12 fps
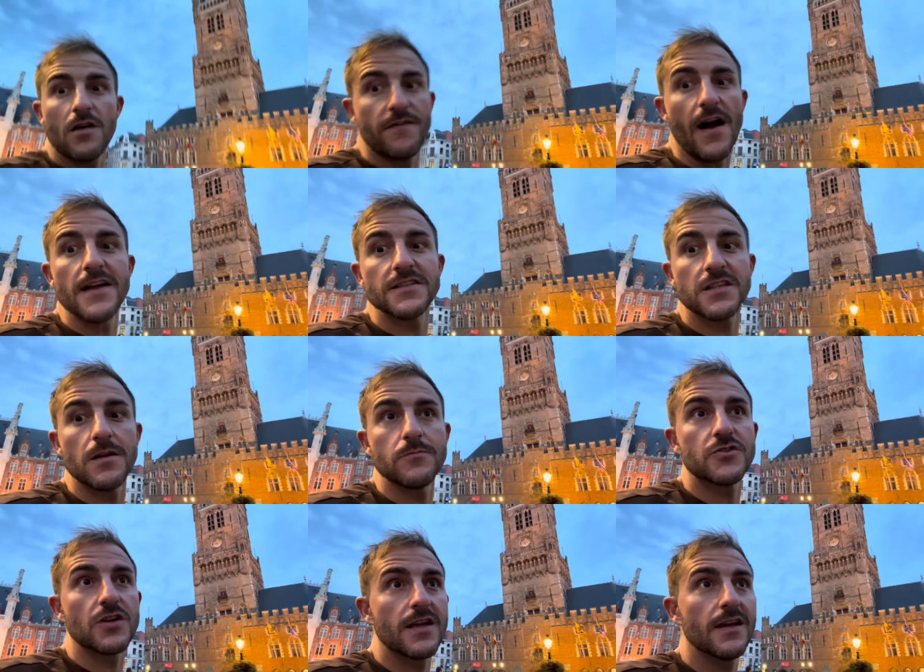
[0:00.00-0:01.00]
Fiennes
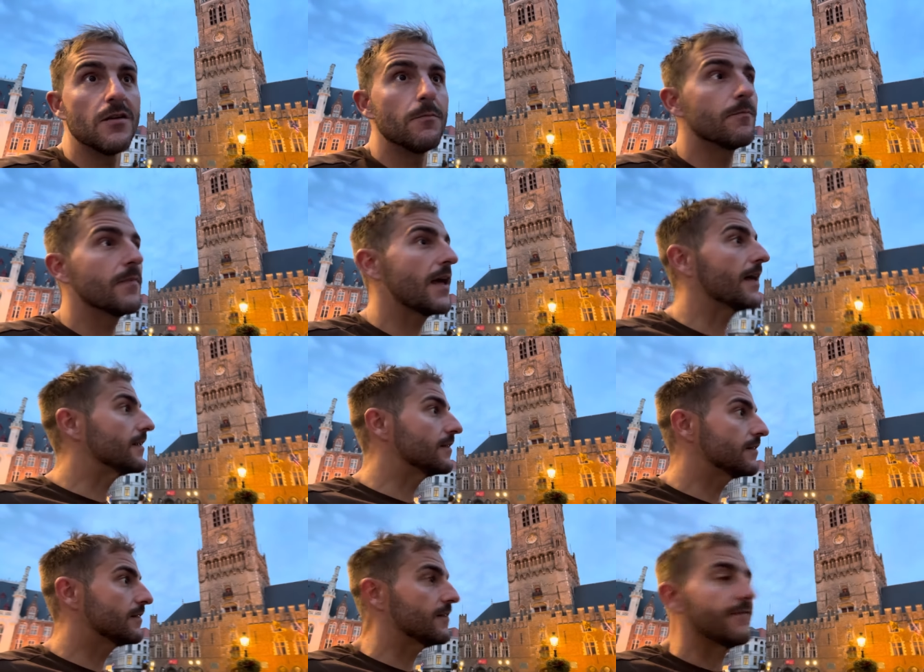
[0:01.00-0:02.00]
comes to kill him
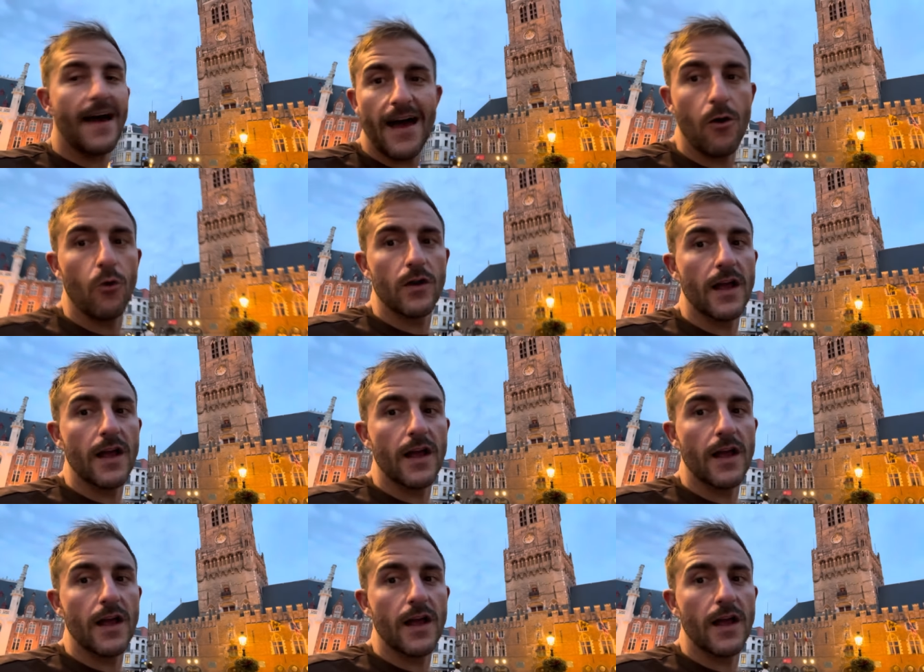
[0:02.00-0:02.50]
and the fat old